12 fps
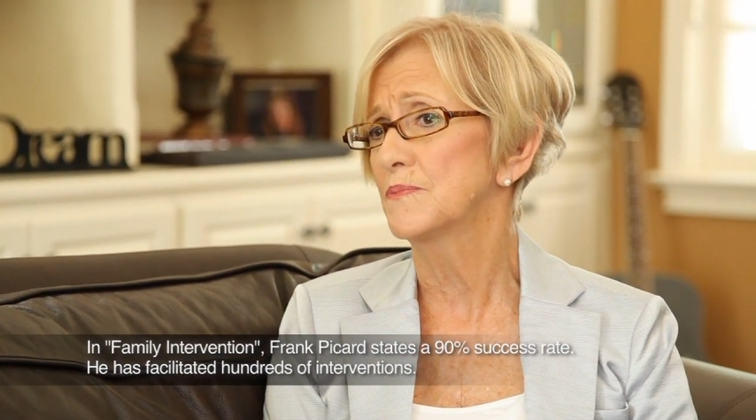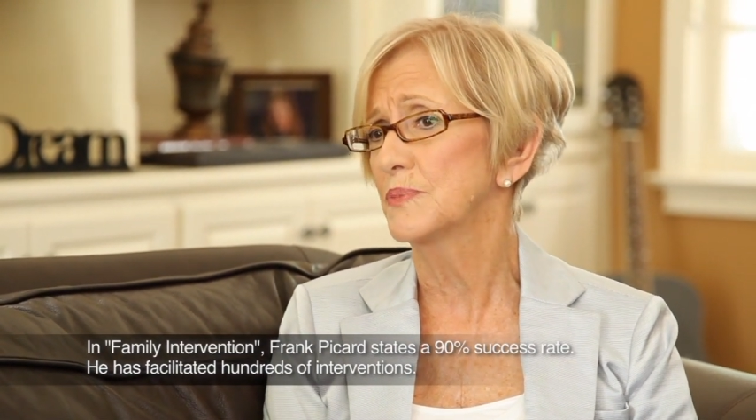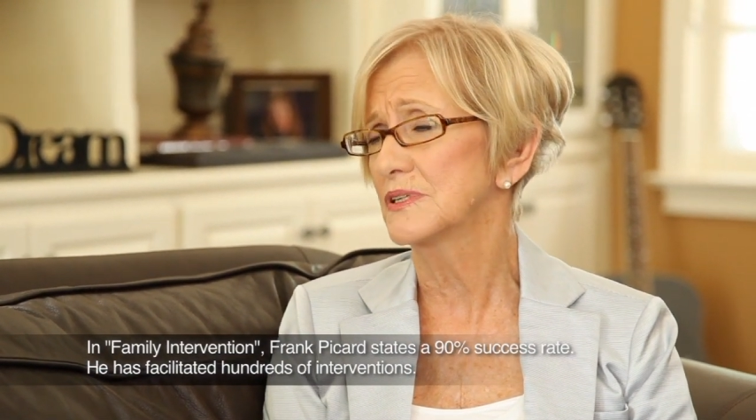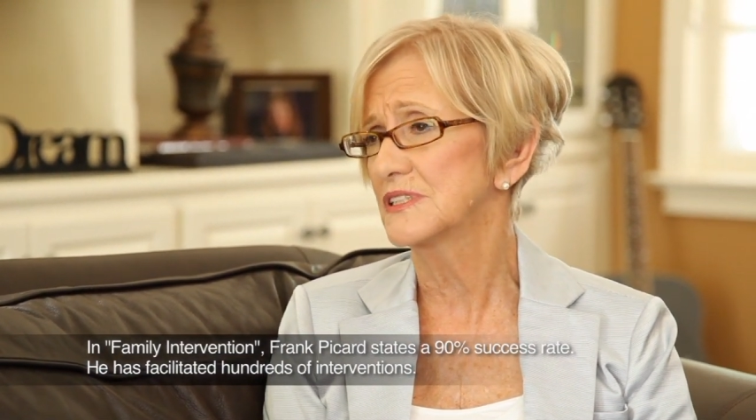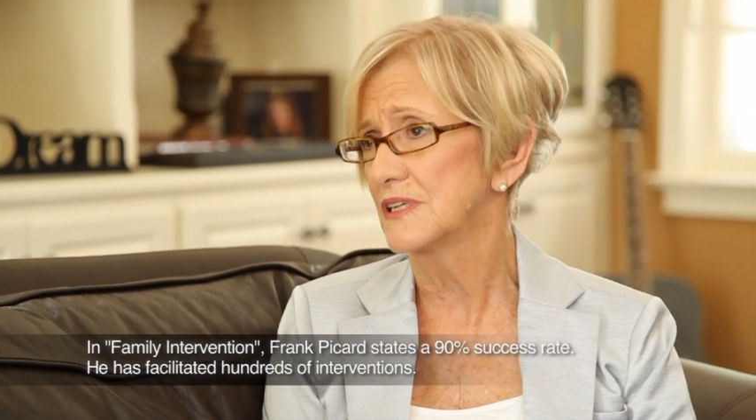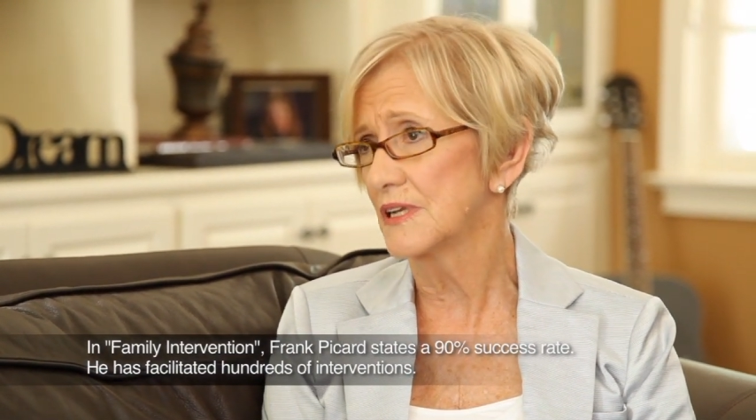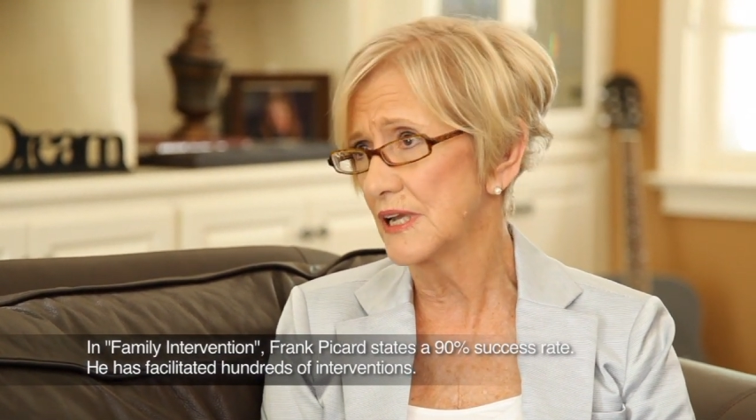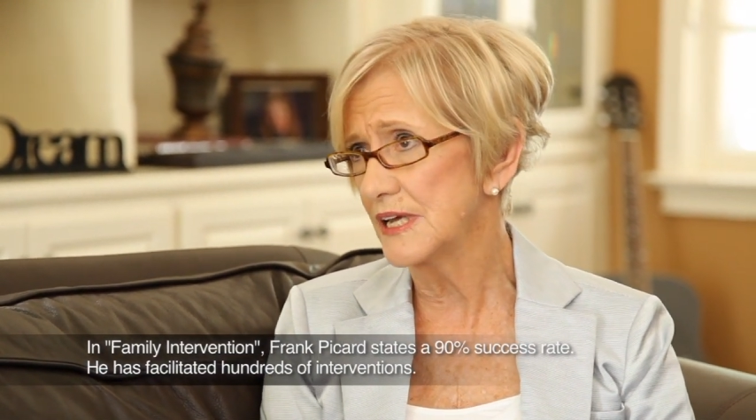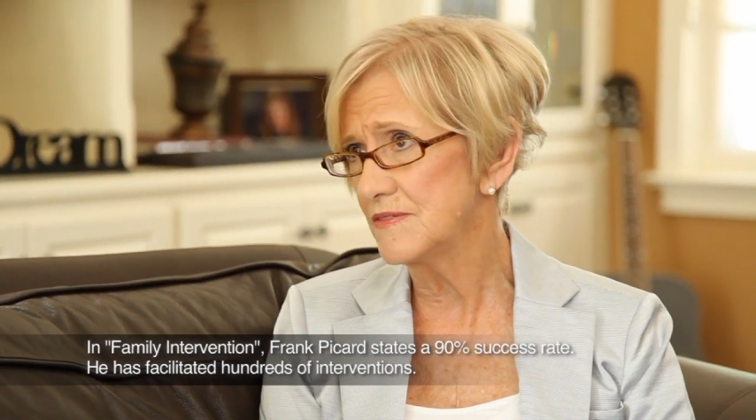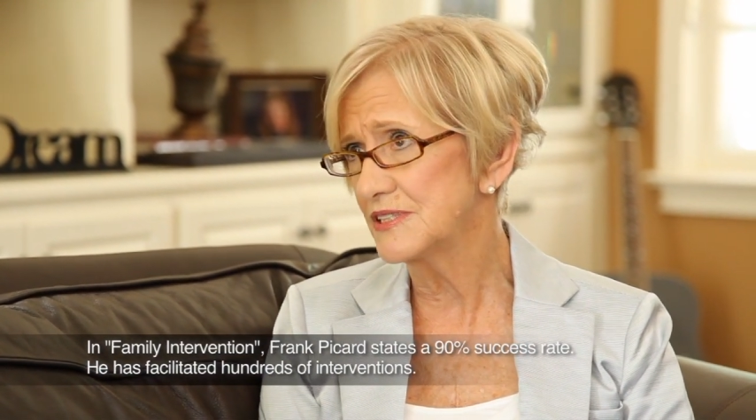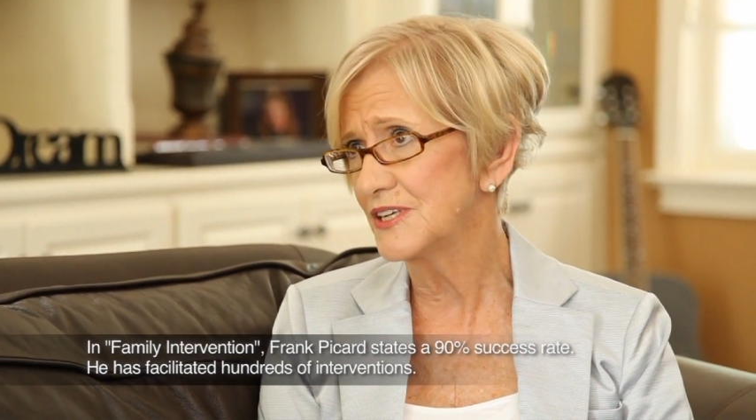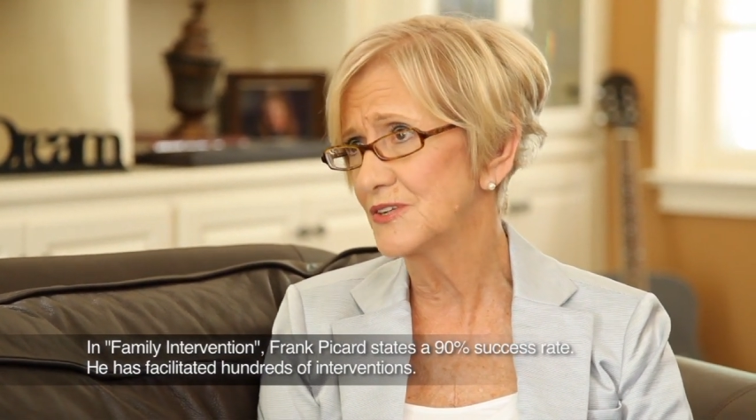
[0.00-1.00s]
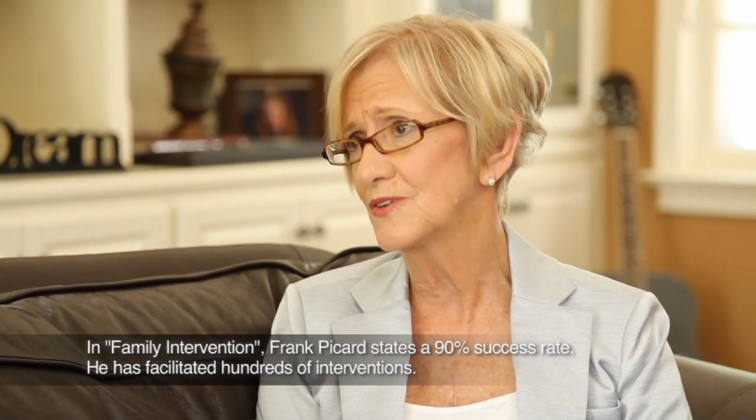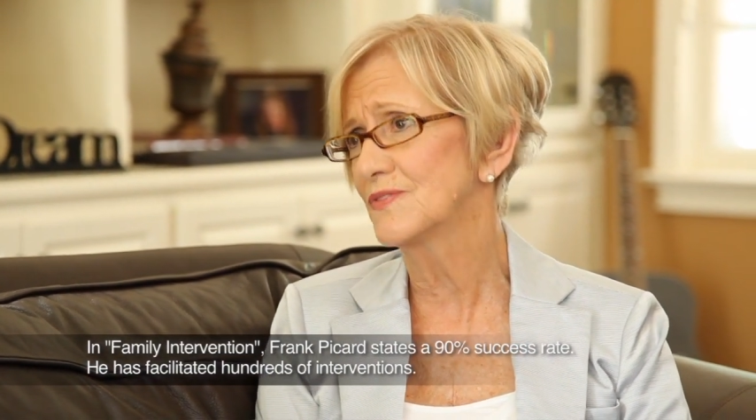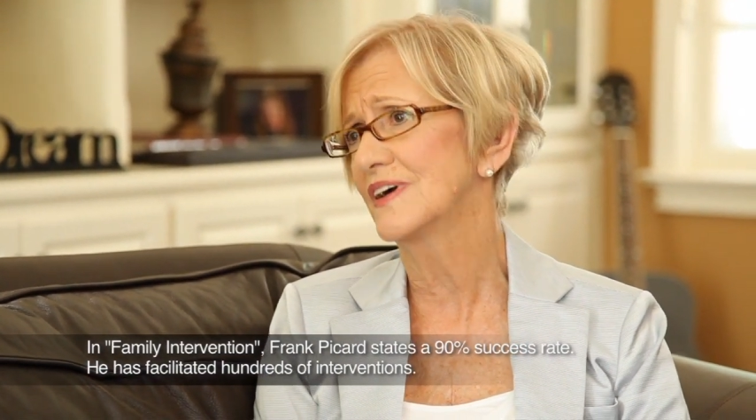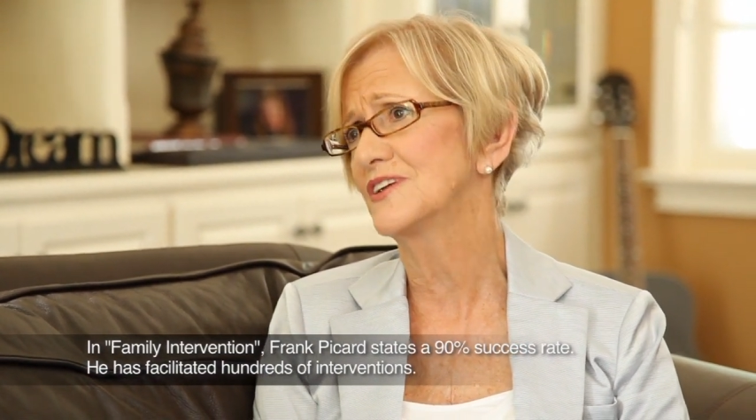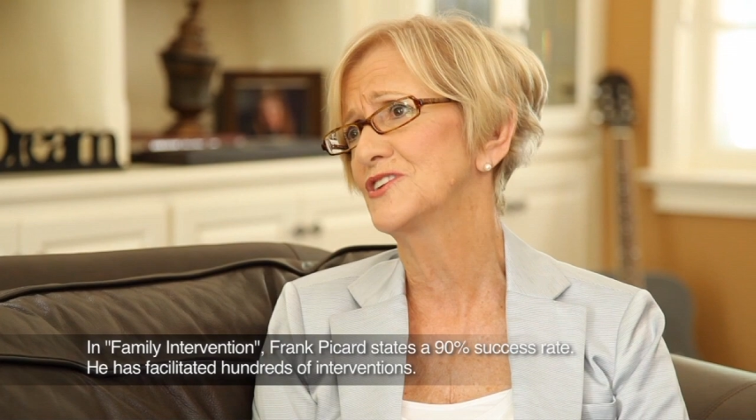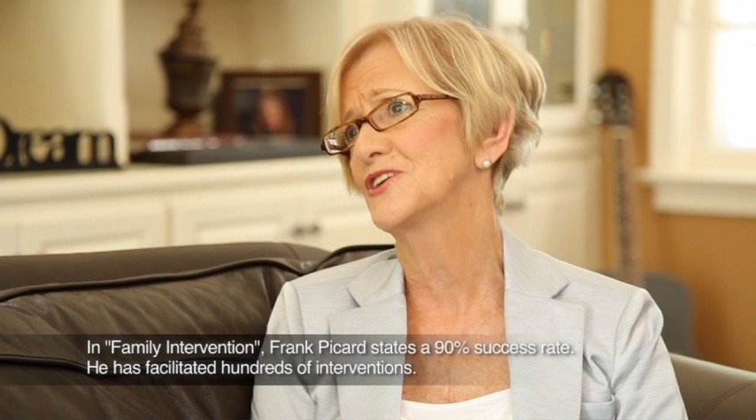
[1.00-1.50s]
the person leaves the
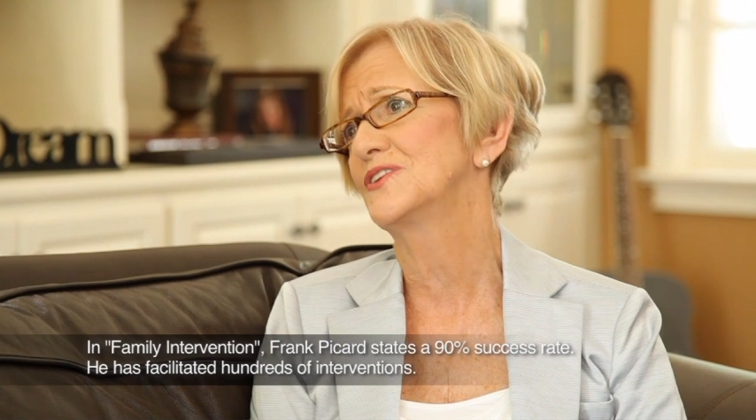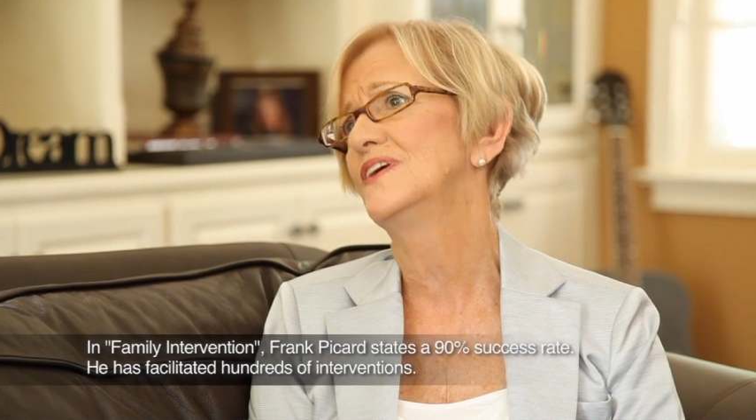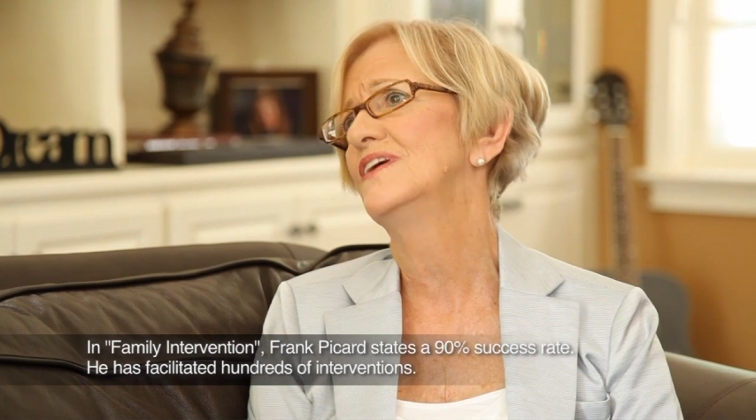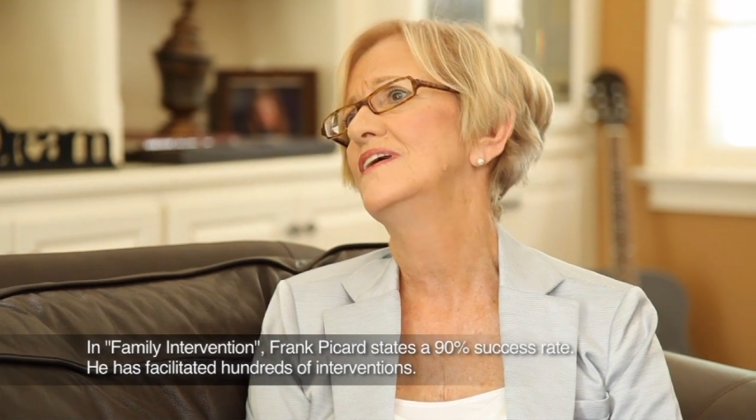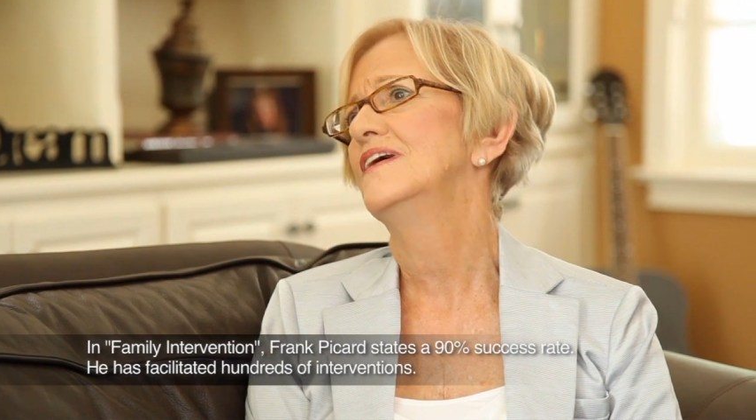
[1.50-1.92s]
intervention